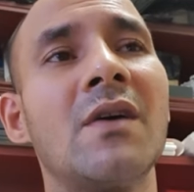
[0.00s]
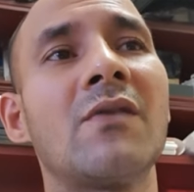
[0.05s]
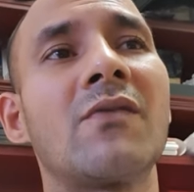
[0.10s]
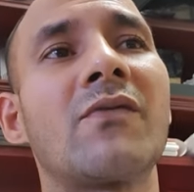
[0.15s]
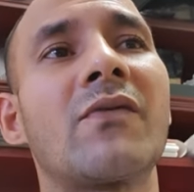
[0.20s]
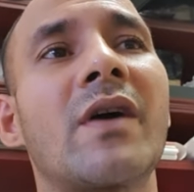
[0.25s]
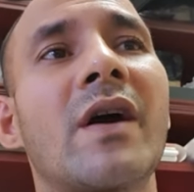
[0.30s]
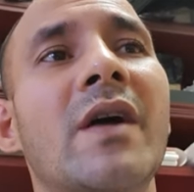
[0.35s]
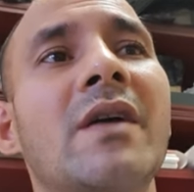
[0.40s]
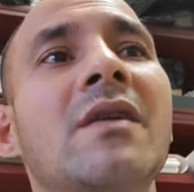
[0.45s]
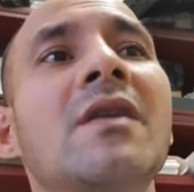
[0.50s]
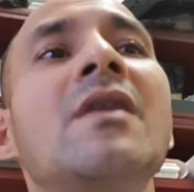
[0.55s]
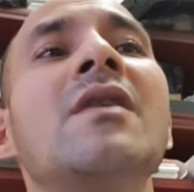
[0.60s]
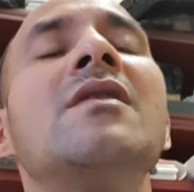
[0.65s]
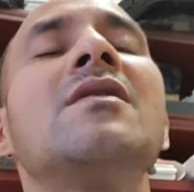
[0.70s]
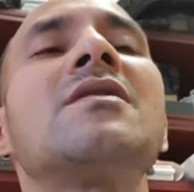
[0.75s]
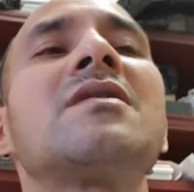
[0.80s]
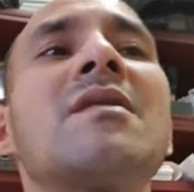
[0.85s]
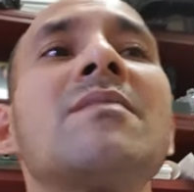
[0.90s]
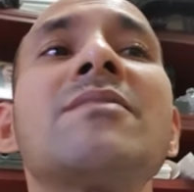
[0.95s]
Right?
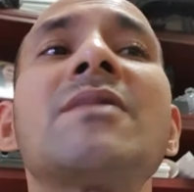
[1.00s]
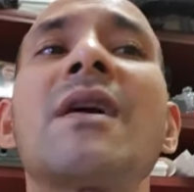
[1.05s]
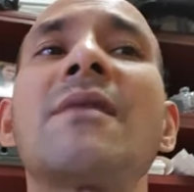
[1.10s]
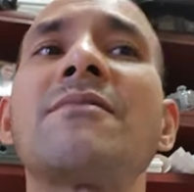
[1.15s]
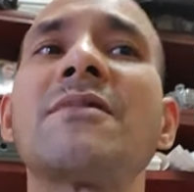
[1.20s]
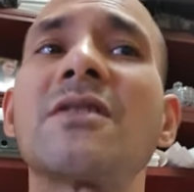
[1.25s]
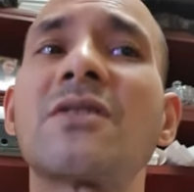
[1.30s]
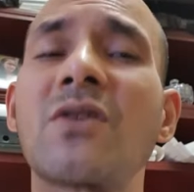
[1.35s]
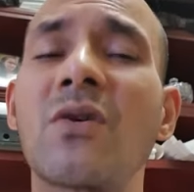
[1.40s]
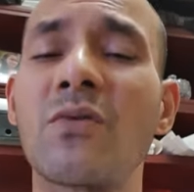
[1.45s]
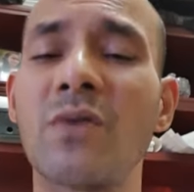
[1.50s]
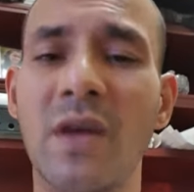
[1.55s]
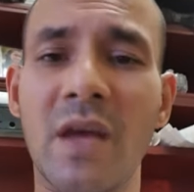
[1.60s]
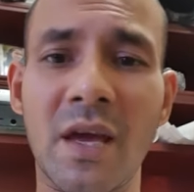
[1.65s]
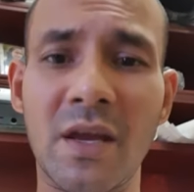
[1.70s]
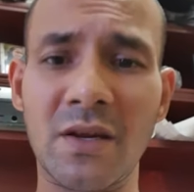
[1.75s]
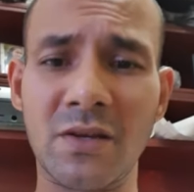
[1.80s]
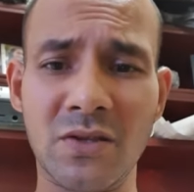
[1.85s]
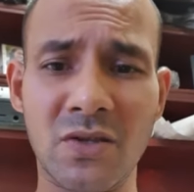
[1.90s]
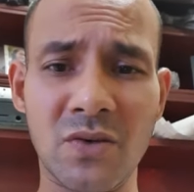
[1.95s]
Sometimes it's okay
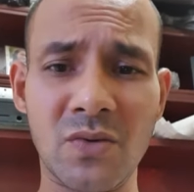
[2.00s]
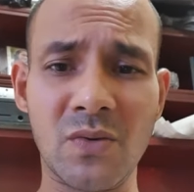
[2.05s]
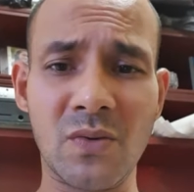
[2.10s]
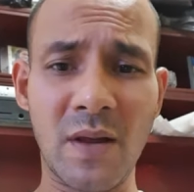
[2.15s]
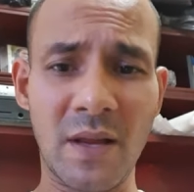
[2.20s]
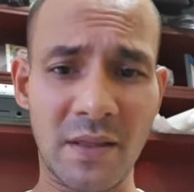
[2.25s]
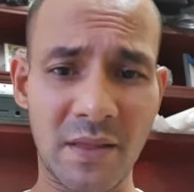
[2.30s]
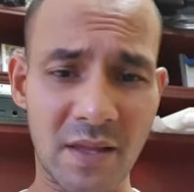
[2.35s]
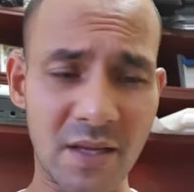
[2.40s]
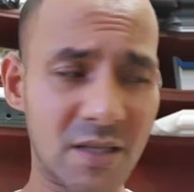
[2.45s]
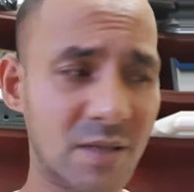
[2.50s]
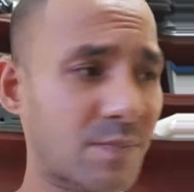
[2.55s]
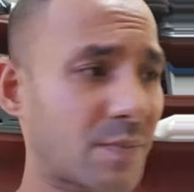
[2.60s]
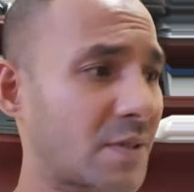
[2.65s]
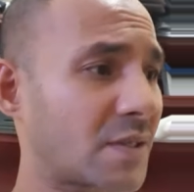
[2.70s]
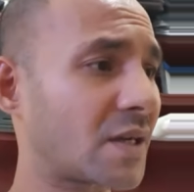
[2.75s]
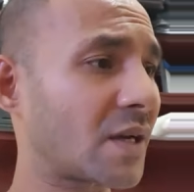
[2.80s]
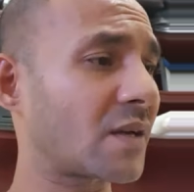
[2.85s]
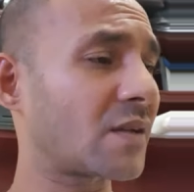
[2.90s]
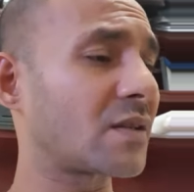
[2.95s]
to do. In this
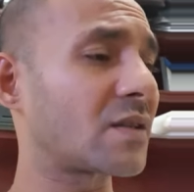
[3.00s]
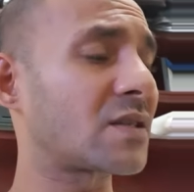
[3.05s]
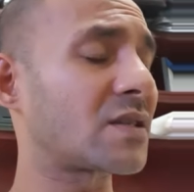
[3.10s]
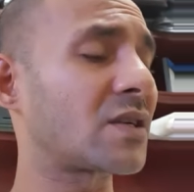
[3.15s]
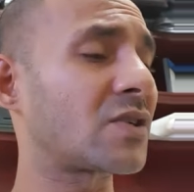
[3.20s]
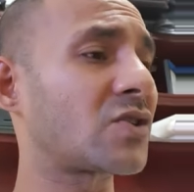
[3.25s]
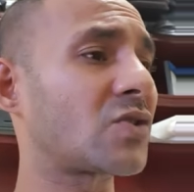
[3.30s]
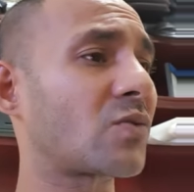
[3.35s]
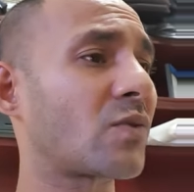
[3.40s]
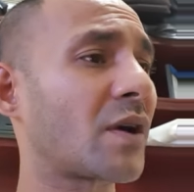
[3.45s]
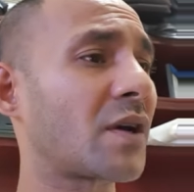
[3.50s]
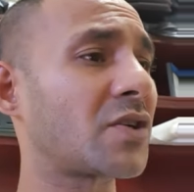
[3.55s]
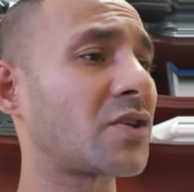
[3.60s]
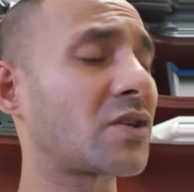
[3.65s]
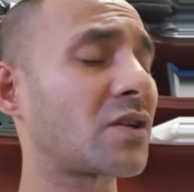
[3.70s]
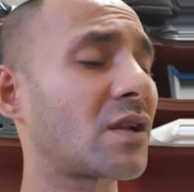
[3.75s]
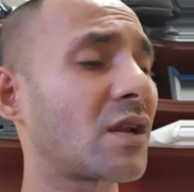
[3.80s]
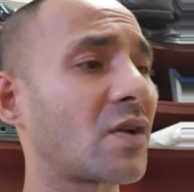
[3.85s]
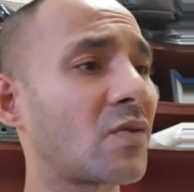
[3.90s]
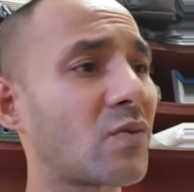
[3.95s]
particular
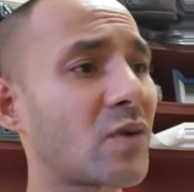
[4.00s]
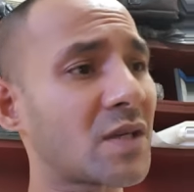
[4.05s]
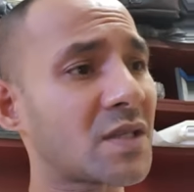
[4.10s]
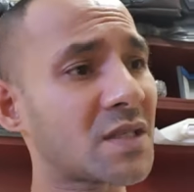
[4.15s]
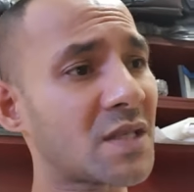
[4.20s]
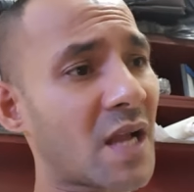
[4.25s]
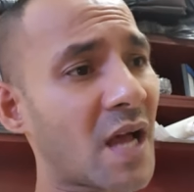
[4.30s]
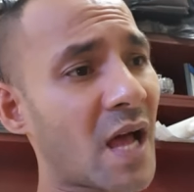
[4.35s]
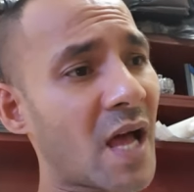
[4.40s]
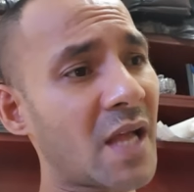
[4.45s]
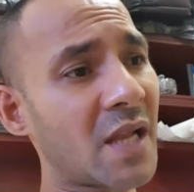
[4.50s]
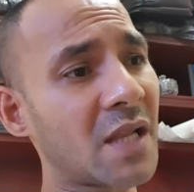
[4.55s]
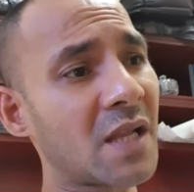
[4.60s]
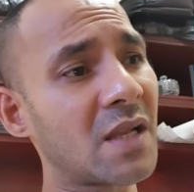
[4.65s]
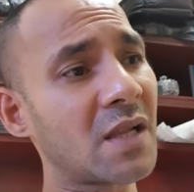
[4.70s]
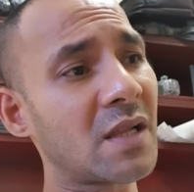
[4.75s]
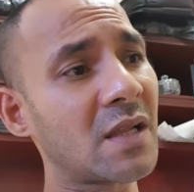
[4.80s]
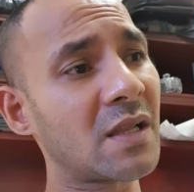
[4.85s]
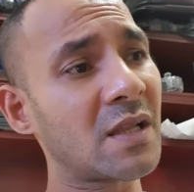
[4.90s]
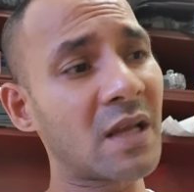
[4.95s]
situation, it was not
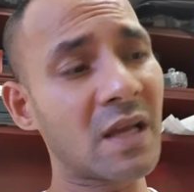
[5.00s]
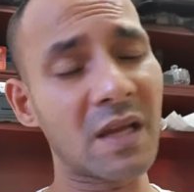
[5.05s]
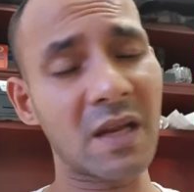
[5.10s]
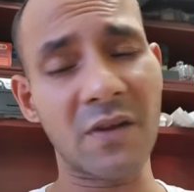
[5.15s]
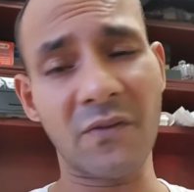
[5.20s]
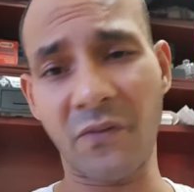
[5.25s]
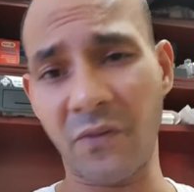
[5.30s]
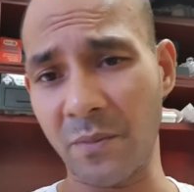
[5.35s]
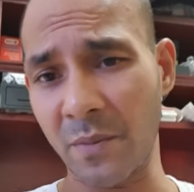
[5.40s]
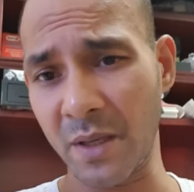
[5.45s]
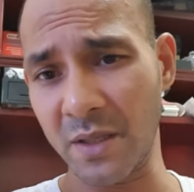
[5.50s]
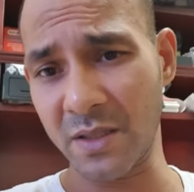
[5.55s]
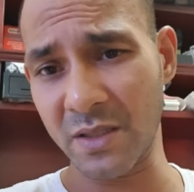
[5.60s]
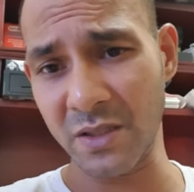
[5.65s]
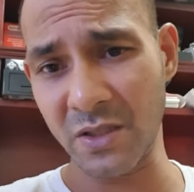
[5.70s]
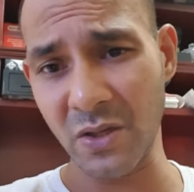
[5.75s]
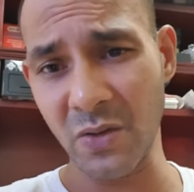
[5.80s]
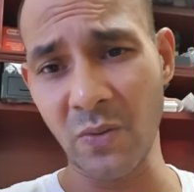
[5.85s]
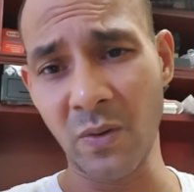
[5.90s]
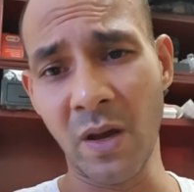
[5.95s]
needed for me to
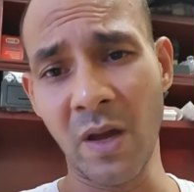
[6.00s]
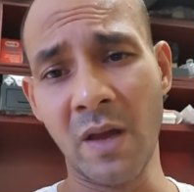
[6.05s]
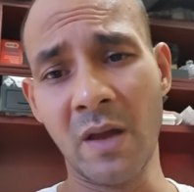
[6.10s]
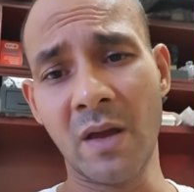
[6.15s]
do.